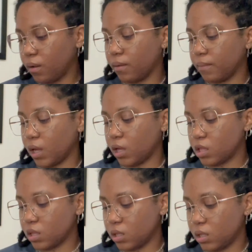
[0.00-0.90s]
I'm
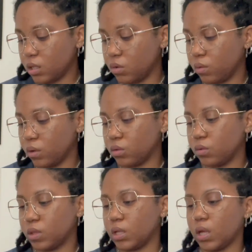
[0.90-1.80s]
actually going
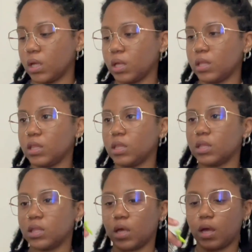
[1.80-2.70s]
to take this
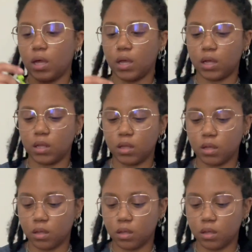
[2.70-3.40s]
side